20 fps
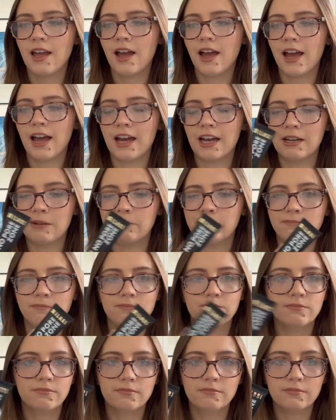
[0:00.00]
Um,
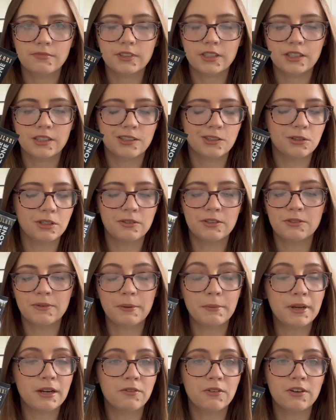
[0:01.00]
the only reason why
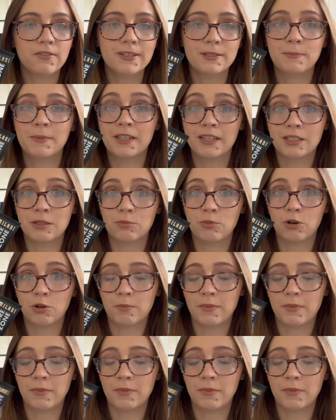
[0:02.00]
I'm getting rid of it is because it broke